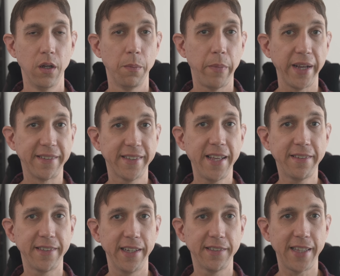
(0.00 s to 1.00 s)
My sense
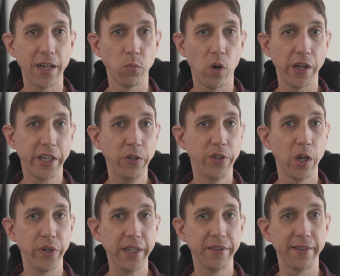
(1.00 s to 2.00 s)
is that while you
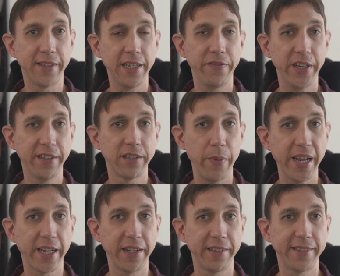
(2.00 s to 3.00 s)
don't need the TV to
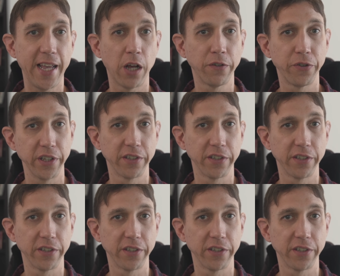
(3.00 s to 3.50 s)
make any sound for this